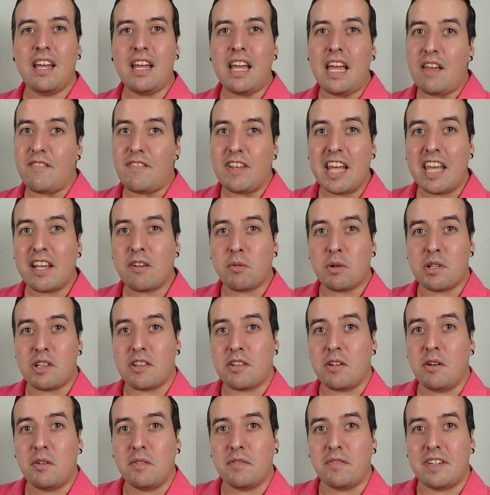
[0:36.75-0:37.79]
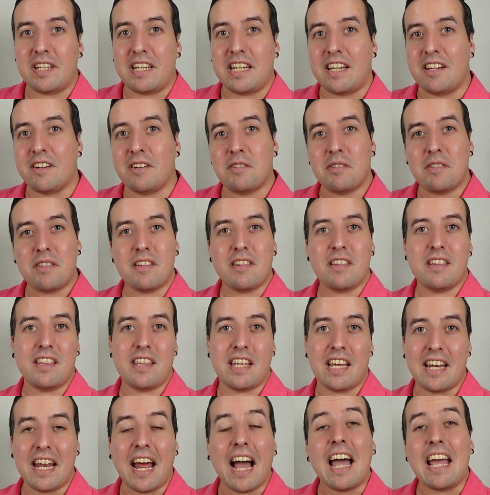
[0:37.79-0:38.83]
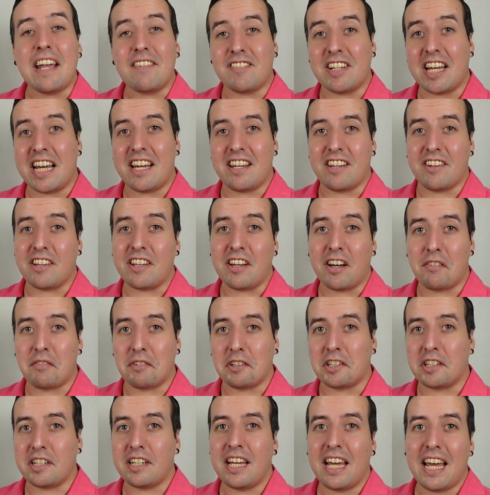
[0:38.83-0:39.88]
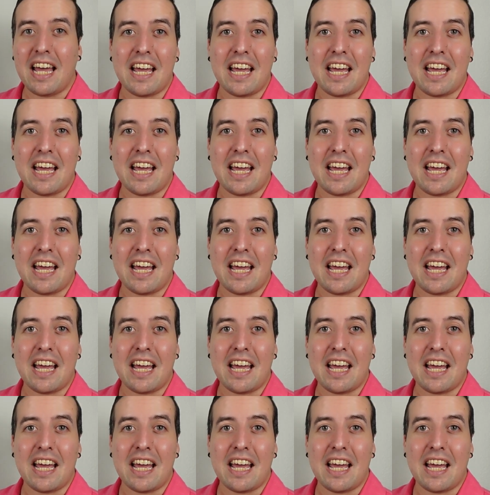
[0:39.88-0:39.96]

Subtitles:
If you like what sold videos, then I've got you covered.